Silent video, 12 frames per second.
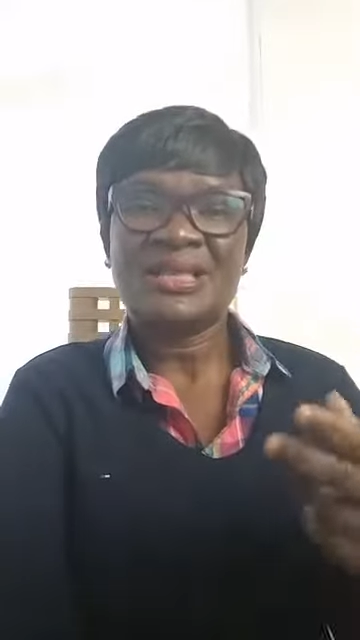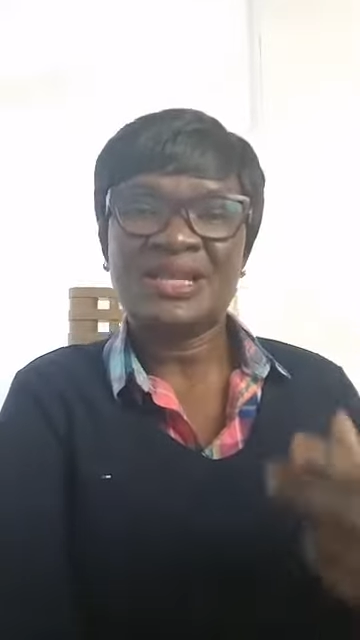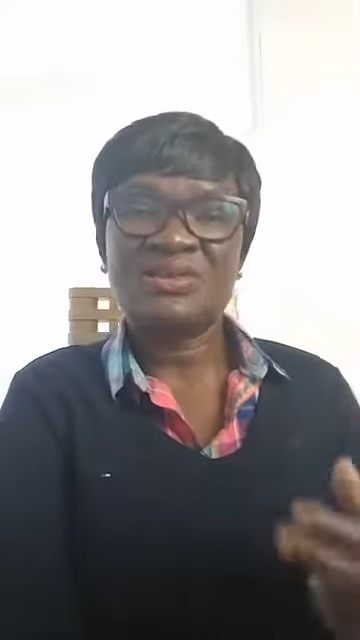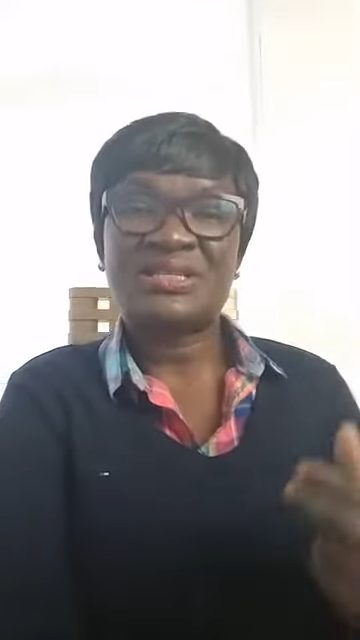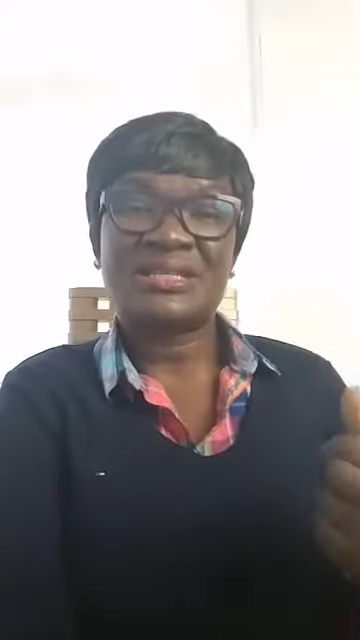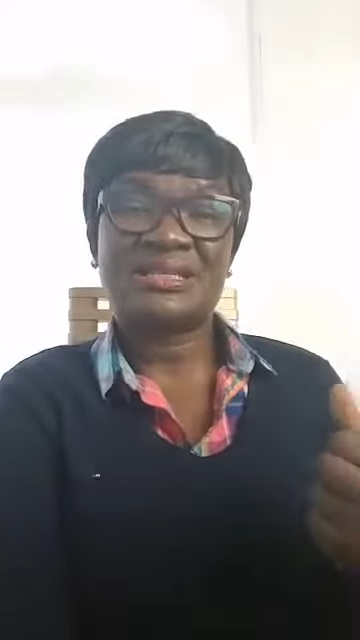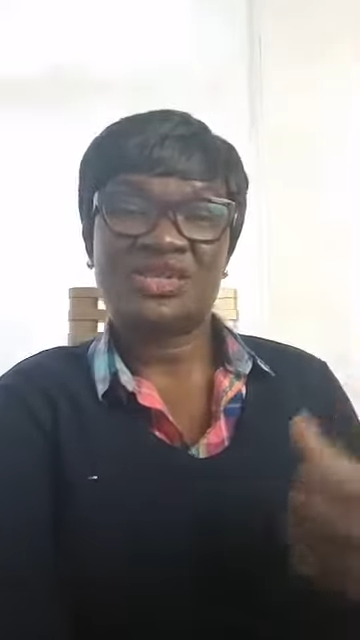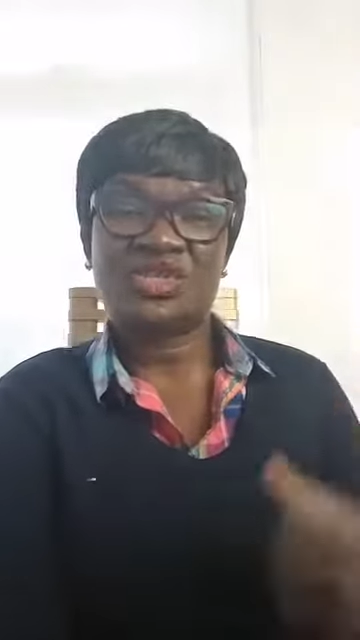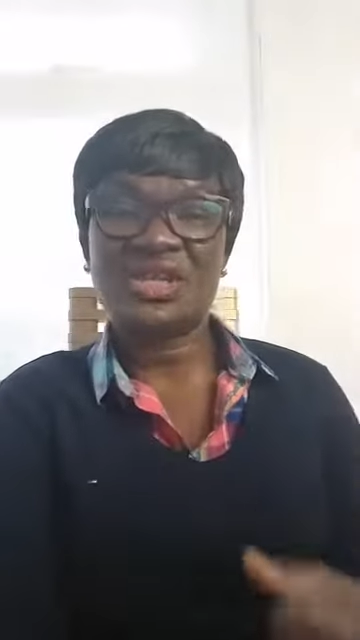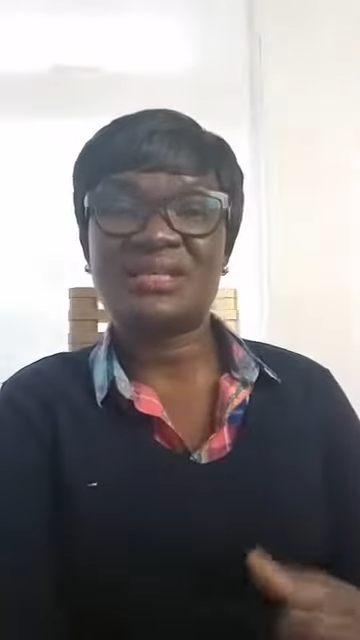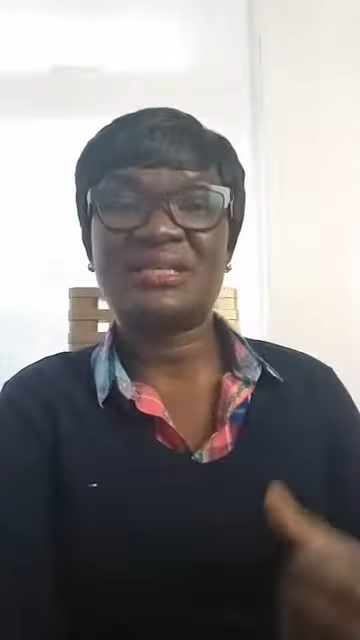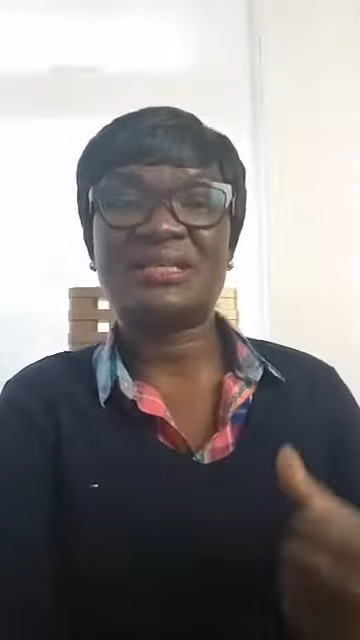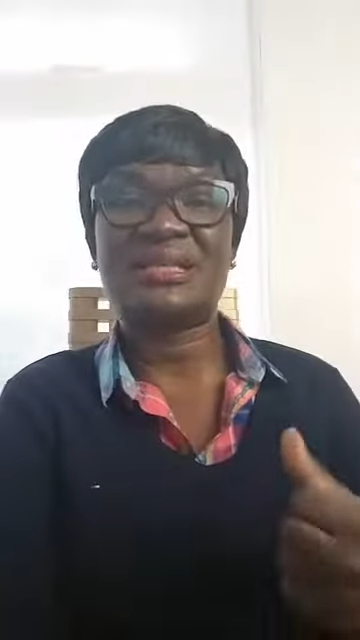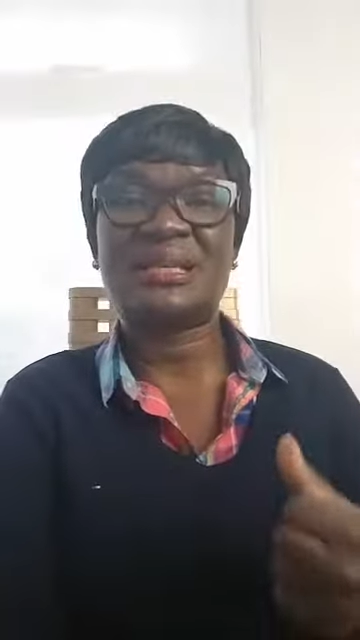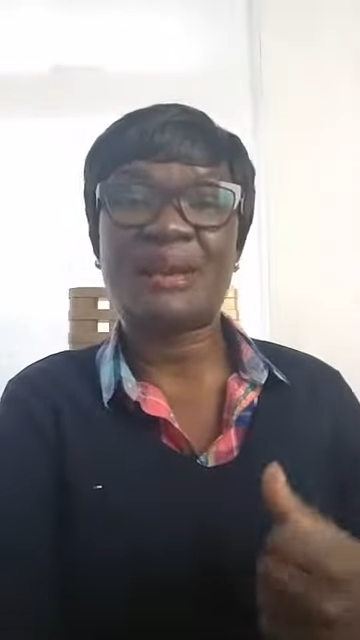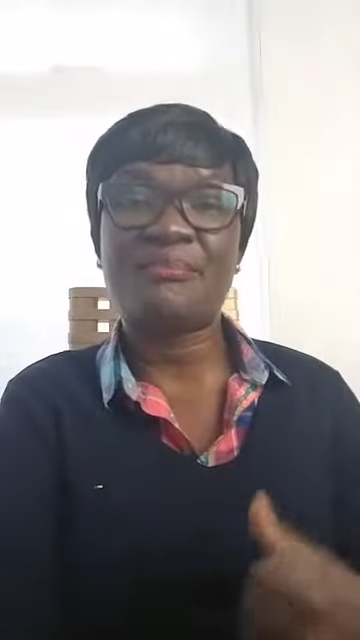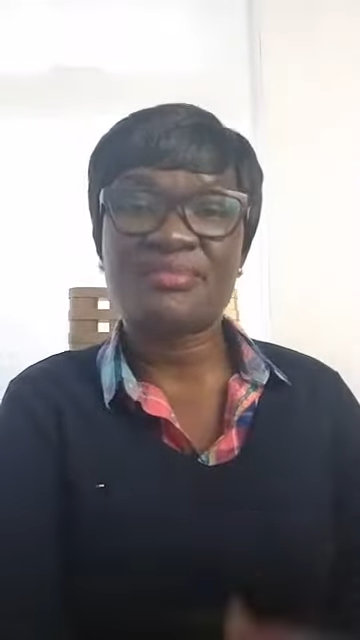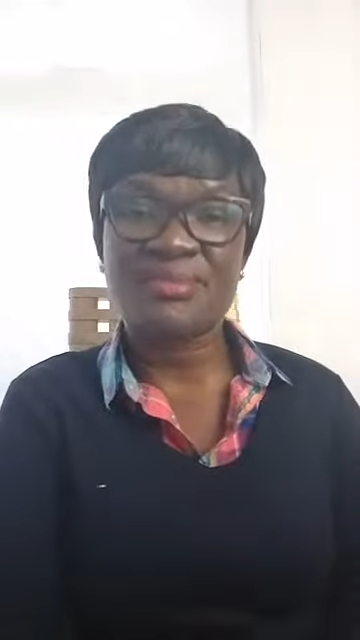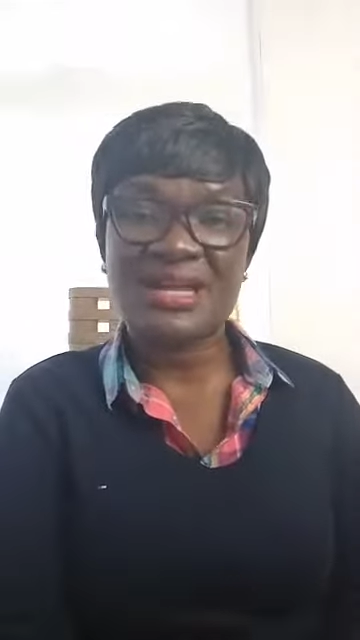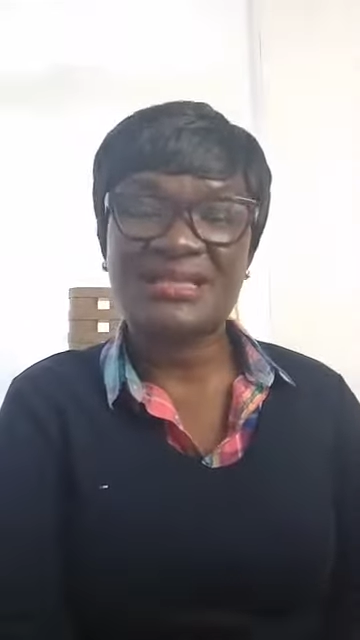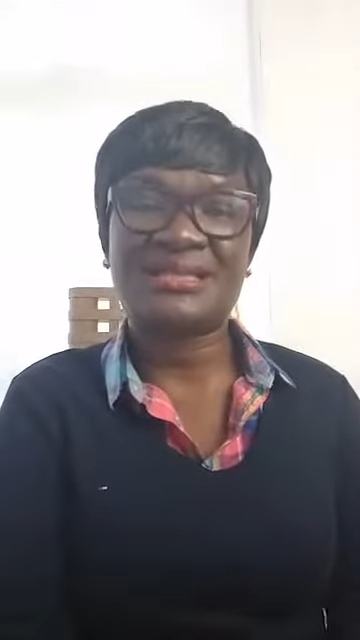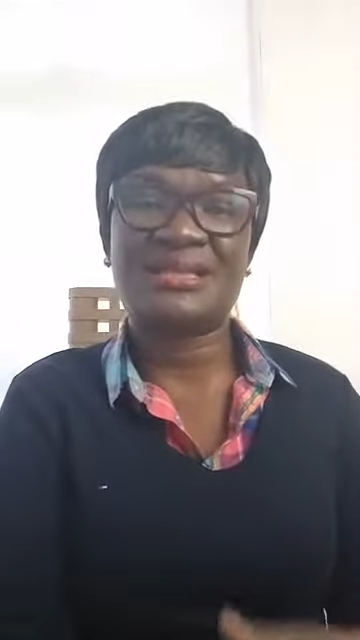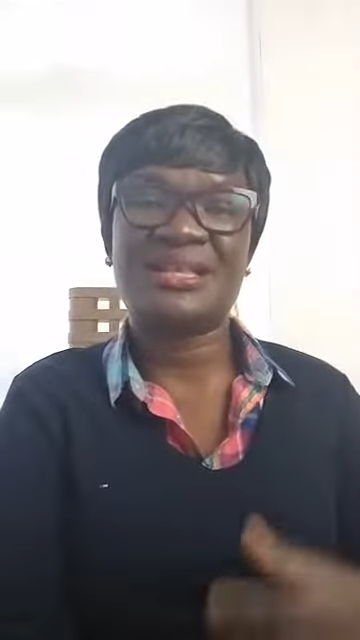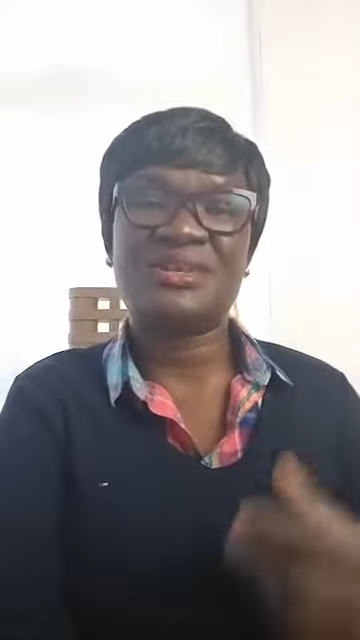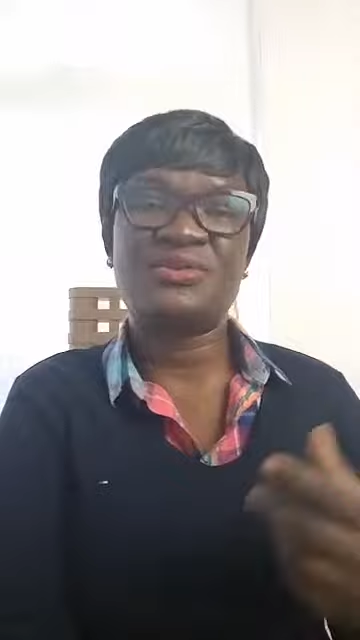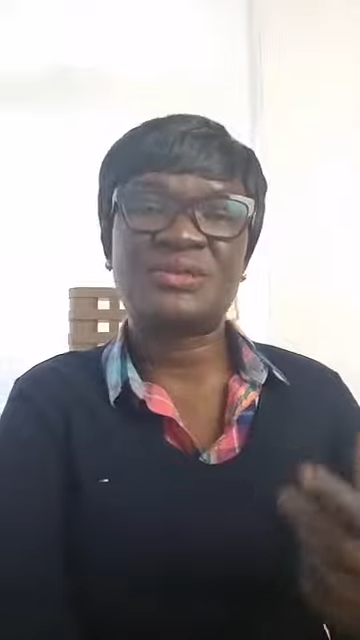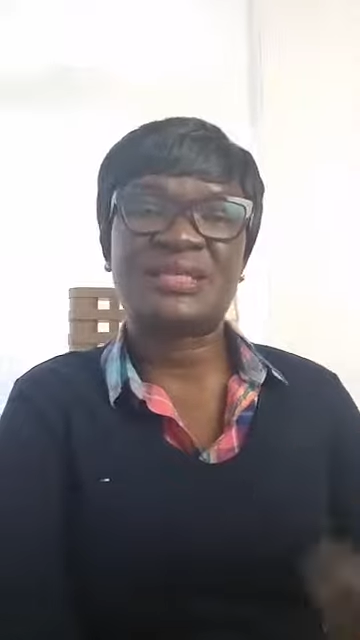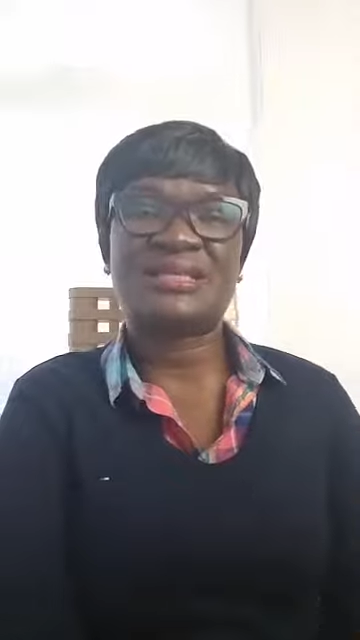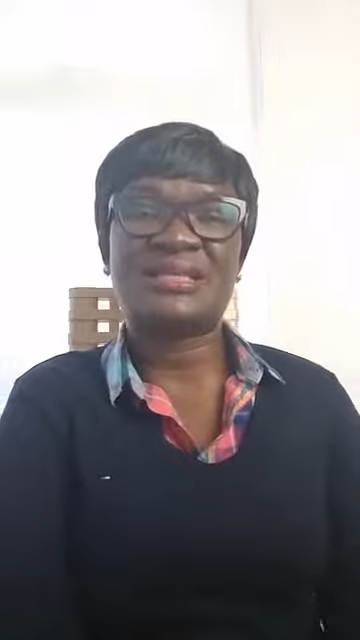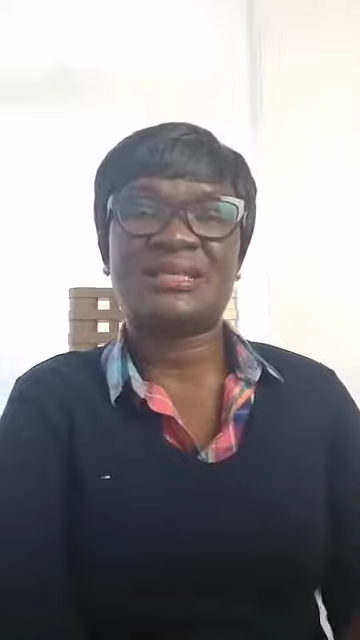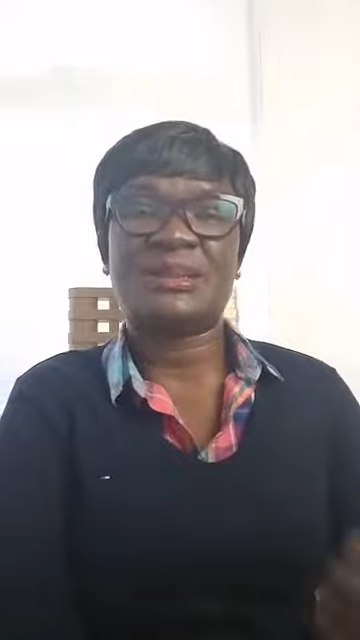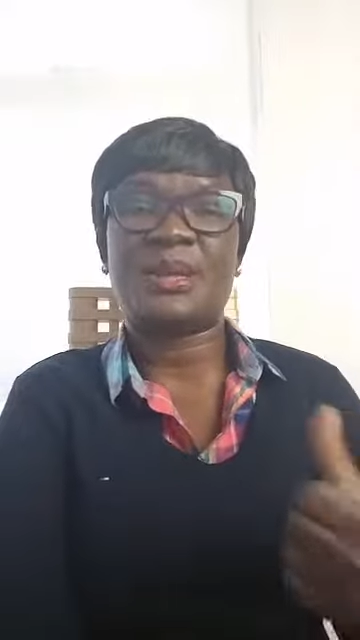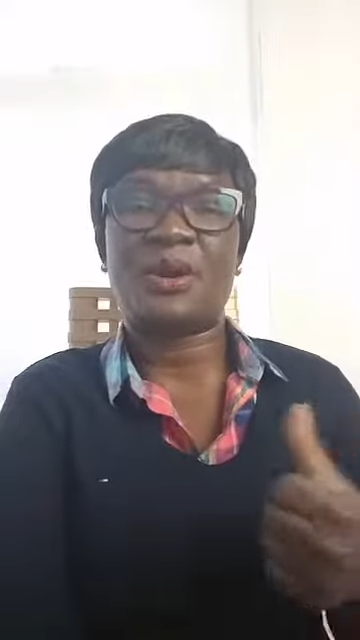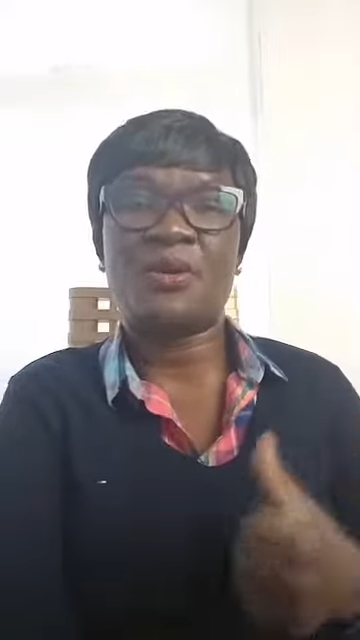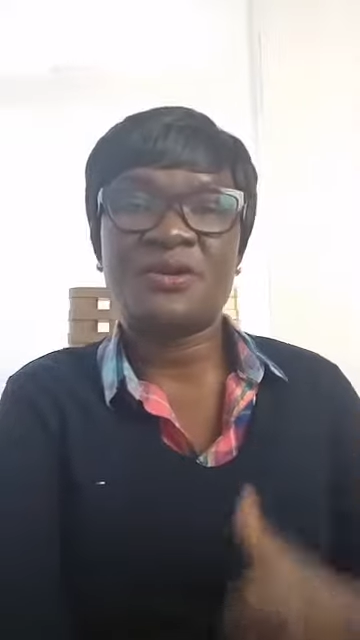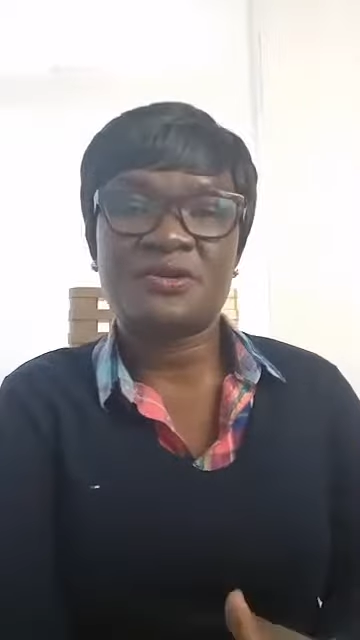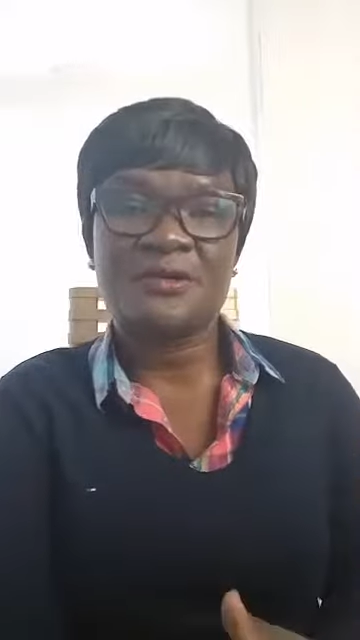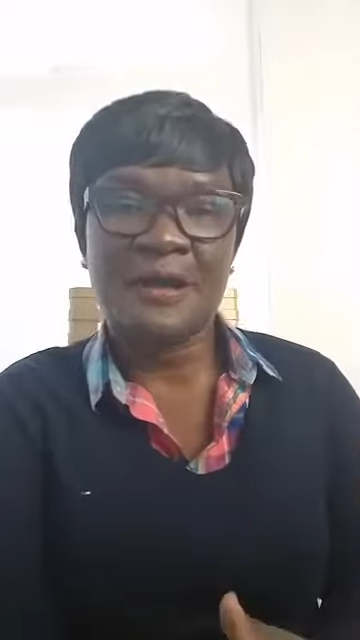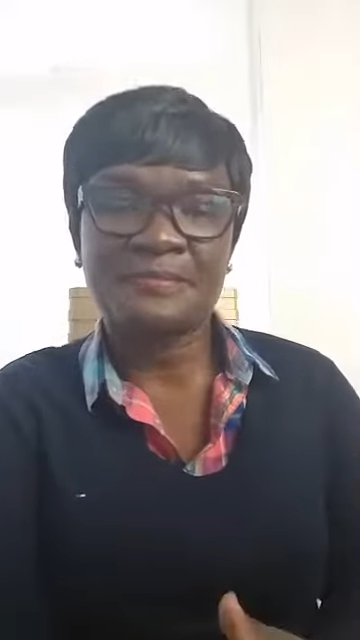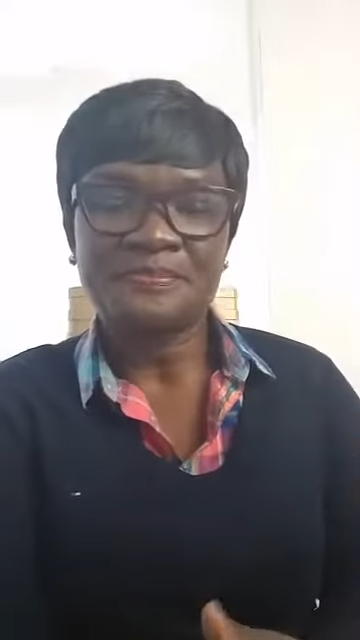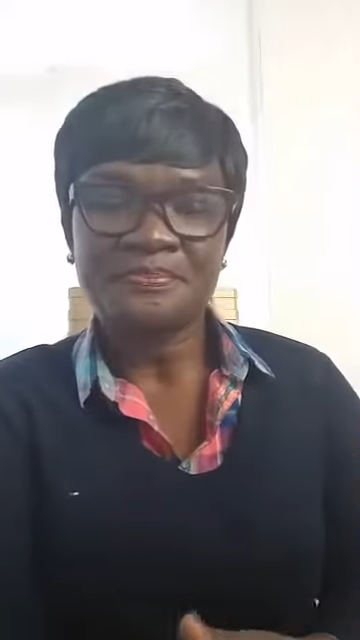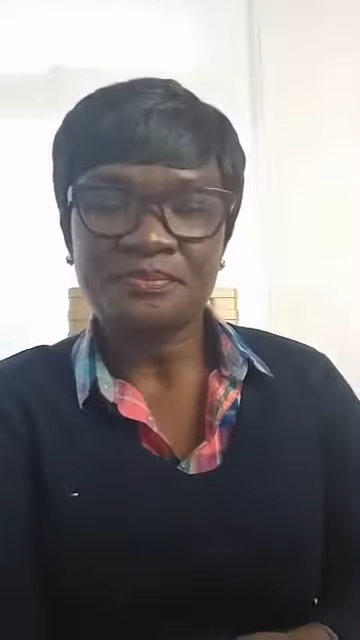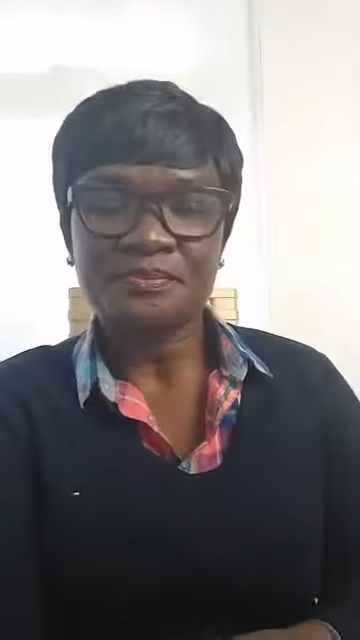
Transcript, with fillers: They notice the changes in their breast. They notice it in their underarm.